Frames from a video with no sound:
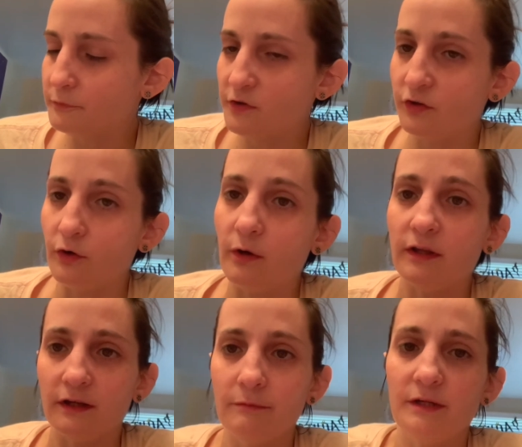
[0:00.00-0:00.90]
So I
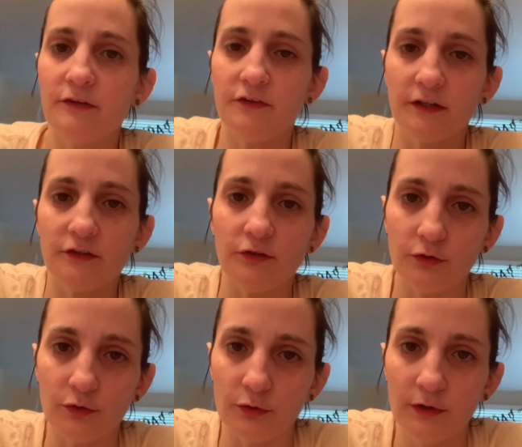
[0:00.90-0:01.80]
think I'm going to stick
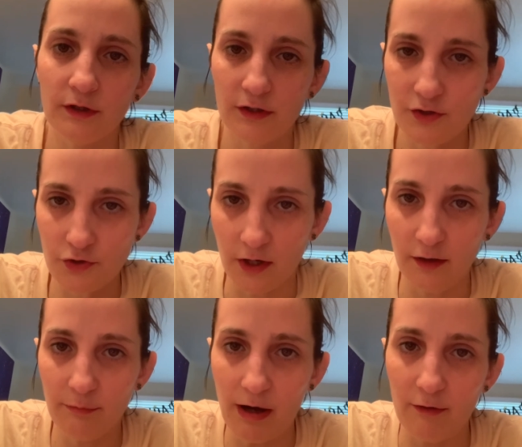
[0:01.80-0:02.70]
to Try
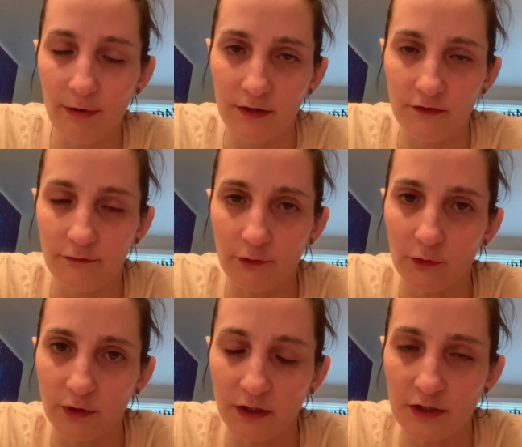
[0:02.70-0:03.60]
the bao buns if you're
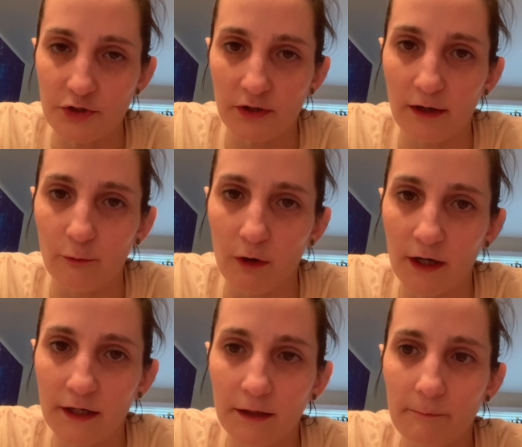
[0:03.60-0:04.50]
only going to try one.